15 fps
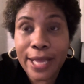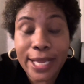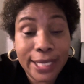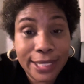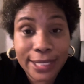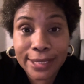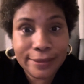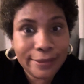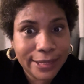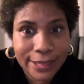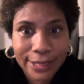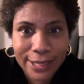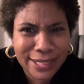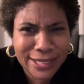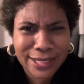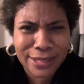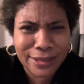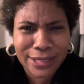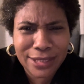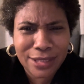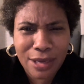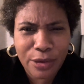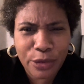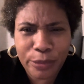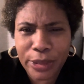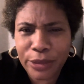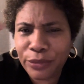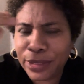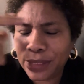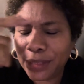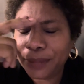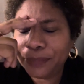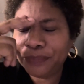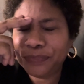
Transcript: and it still didn't dawn on me really.